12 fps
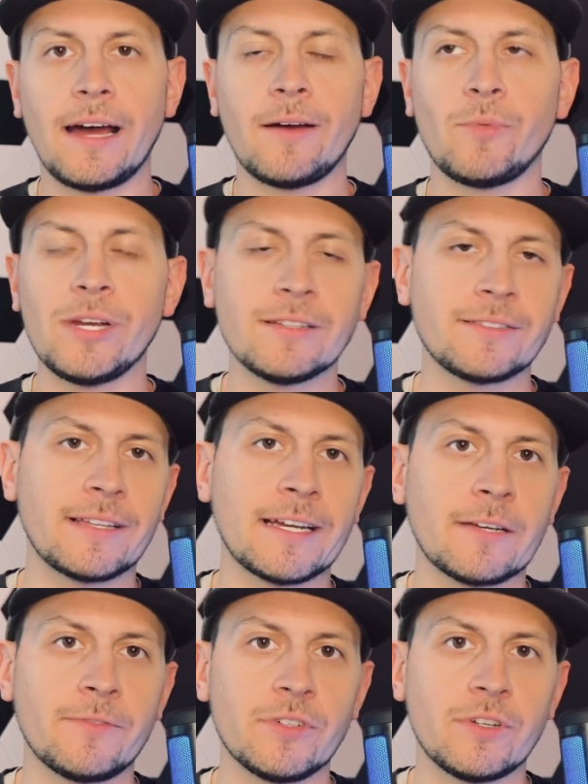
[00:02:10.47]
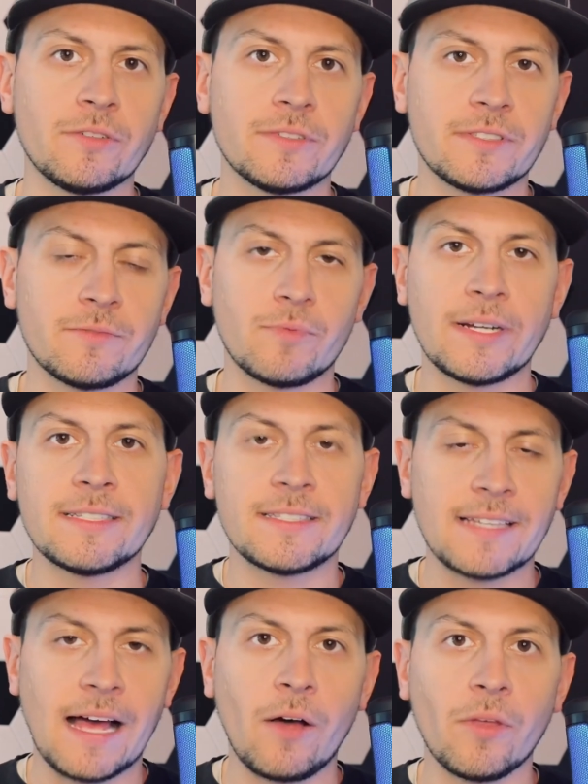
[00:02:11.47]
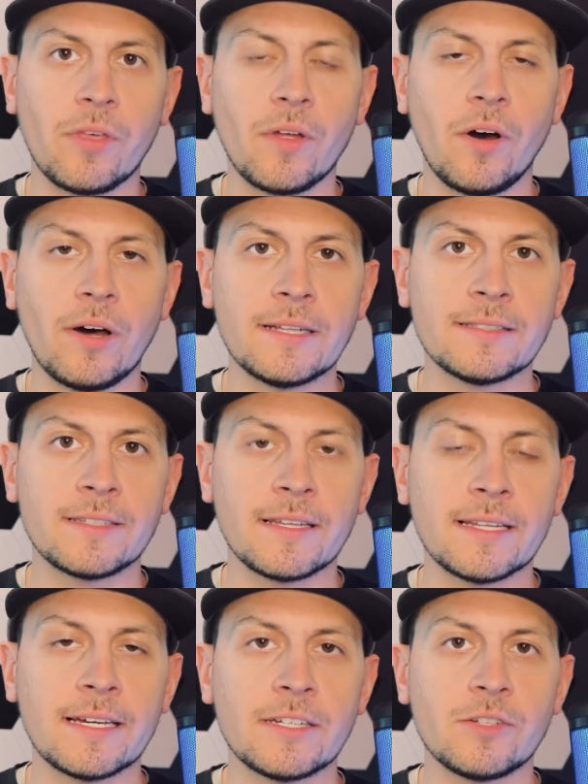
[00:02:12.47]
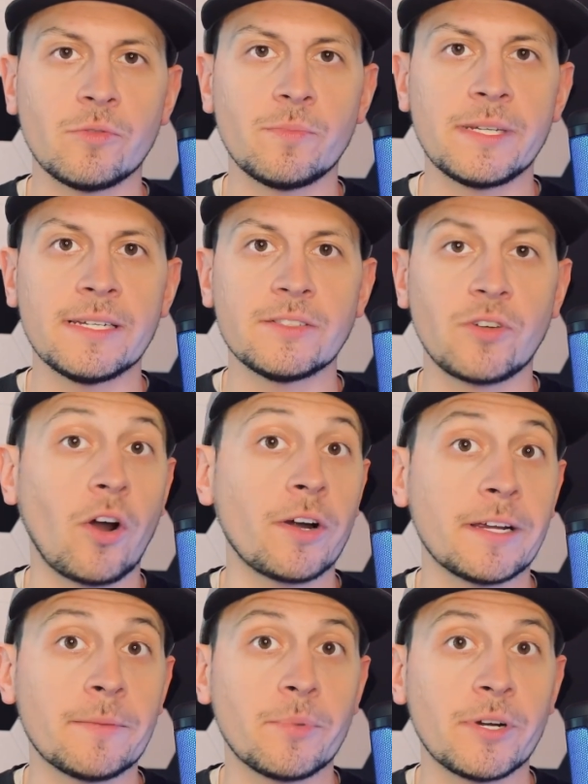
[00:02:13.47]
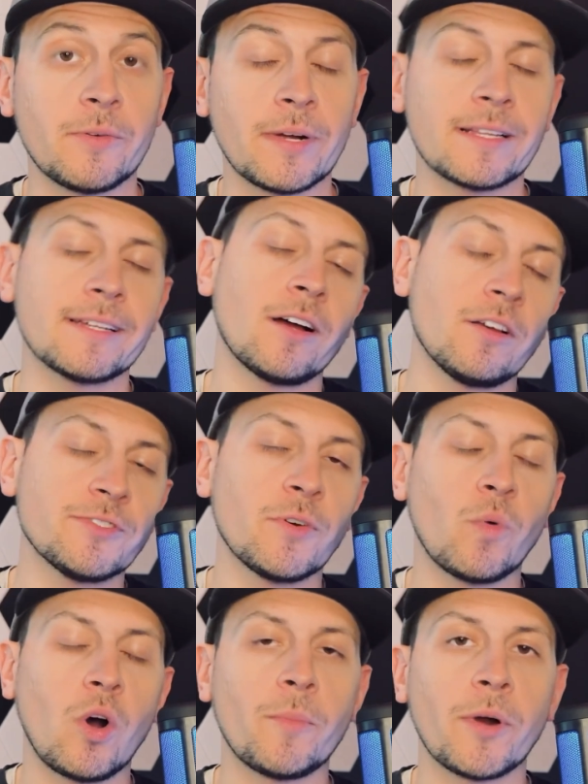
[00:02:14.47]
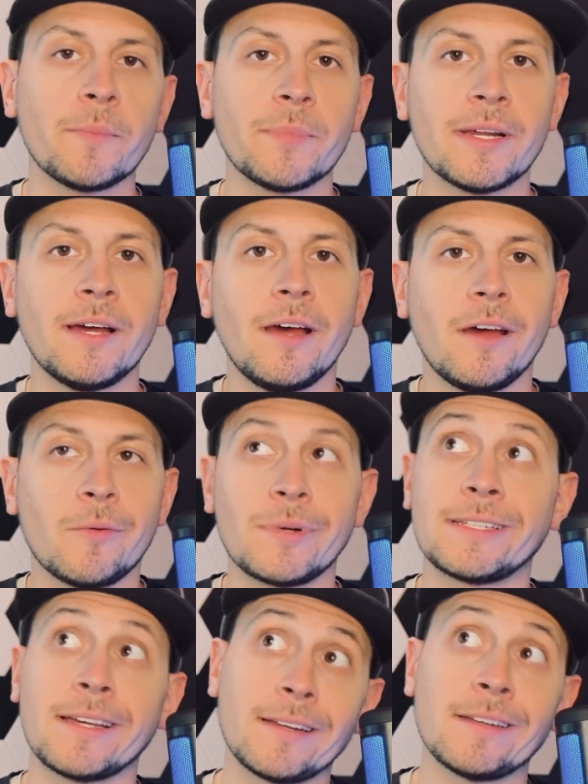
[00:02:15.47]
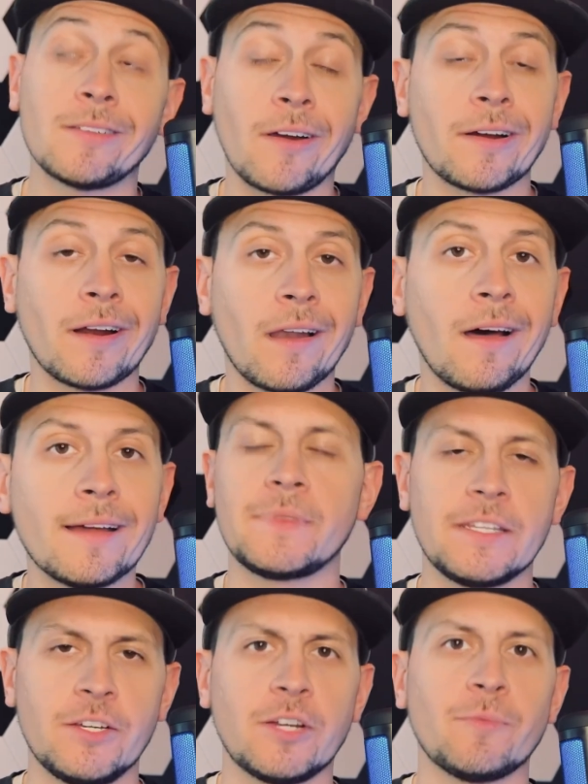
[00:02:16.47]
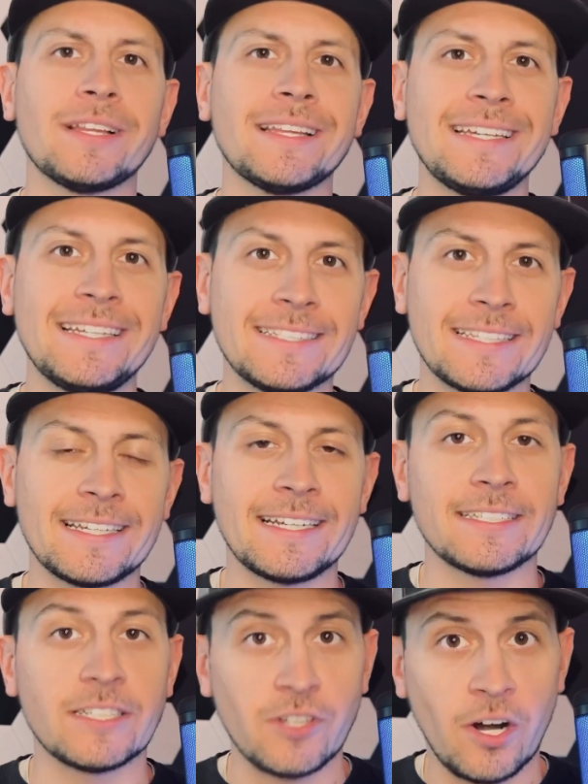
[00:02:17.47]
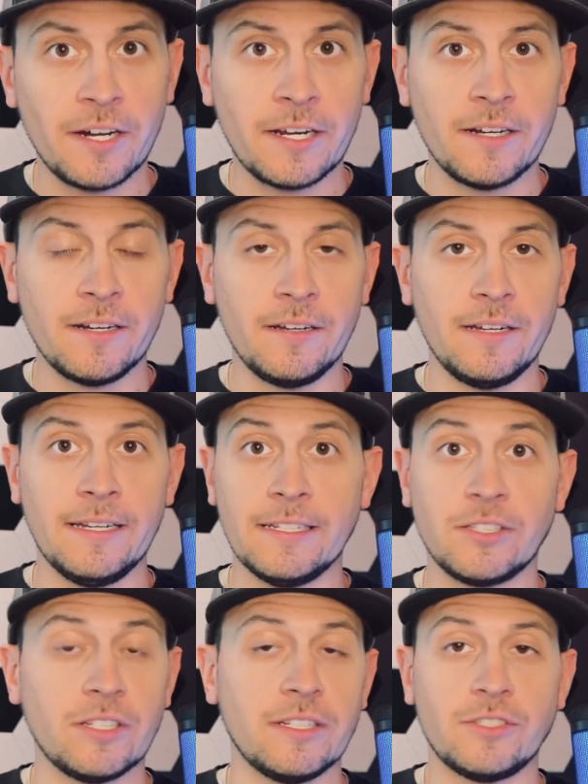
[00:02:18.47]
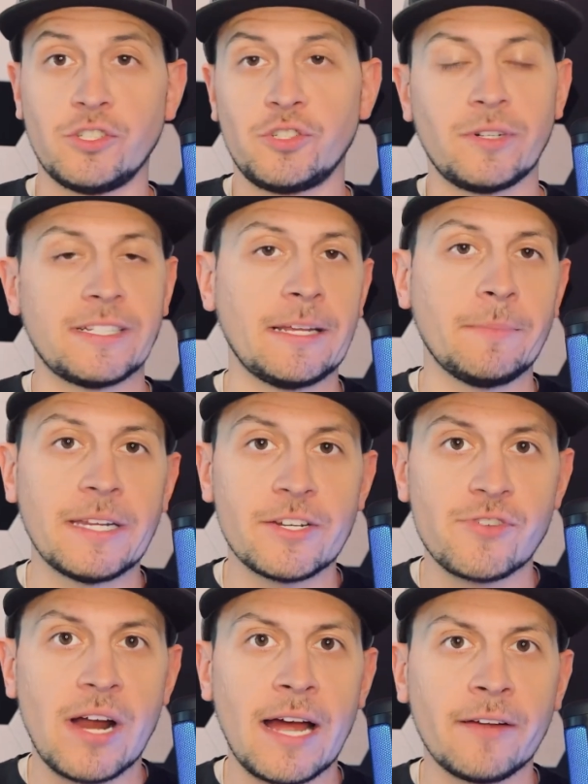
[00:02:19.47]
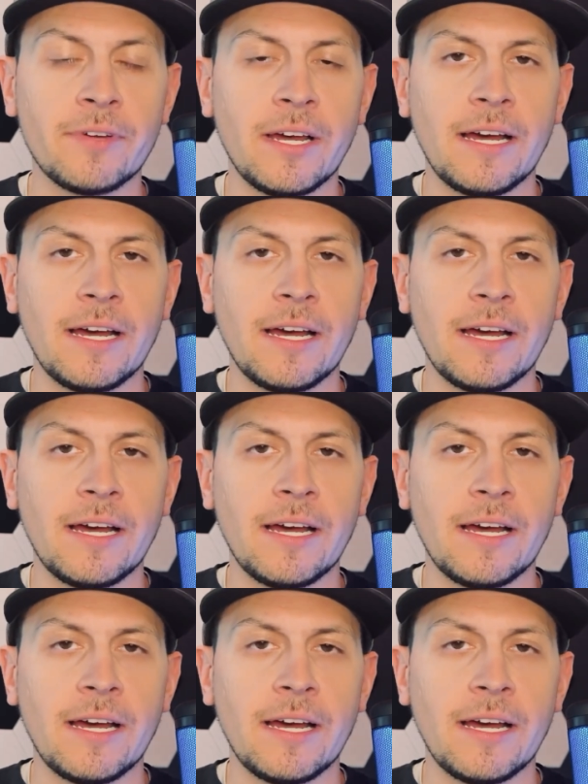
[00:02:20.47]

we also if you go right south on Sun Lake, you'll be at Target pretty quickly. Also Walmart, but we tend to hit Target a lot. You can really easily get to Target, and it's a short 10-minute drive,